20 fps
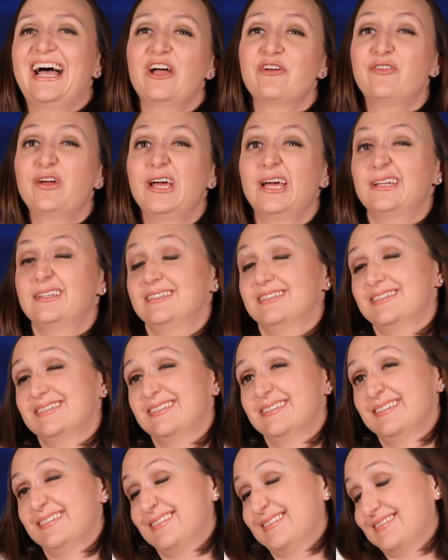I've had
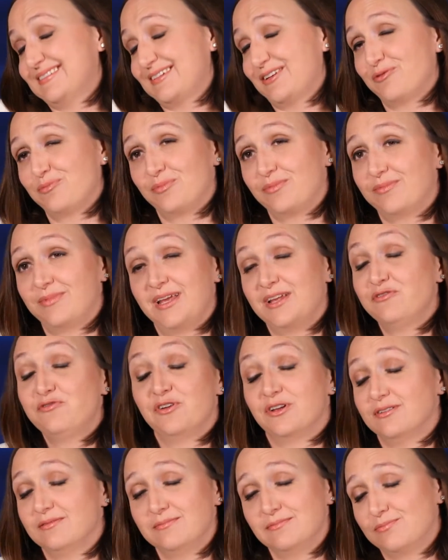
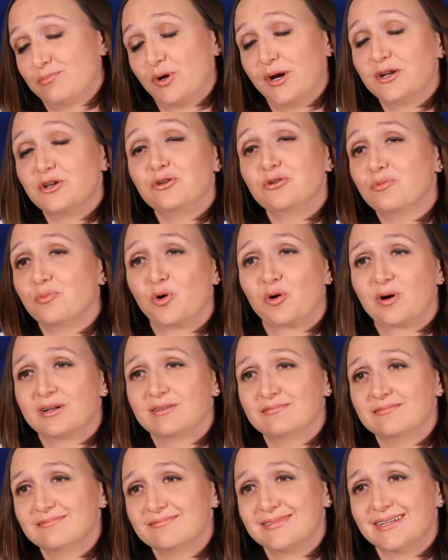infant, brand newborn,
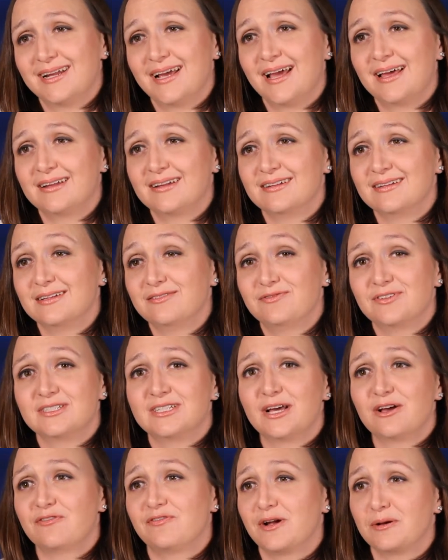that had an
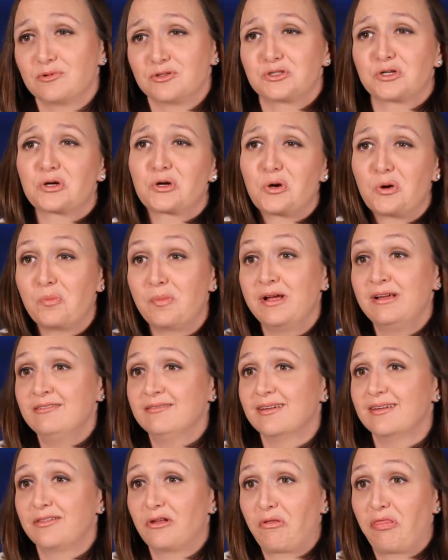infantile
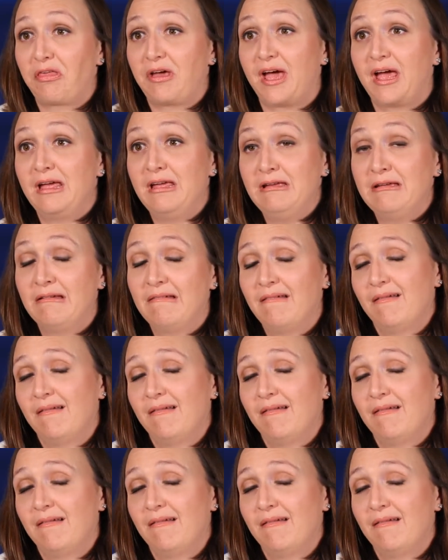fibrosarcoma in their thigh.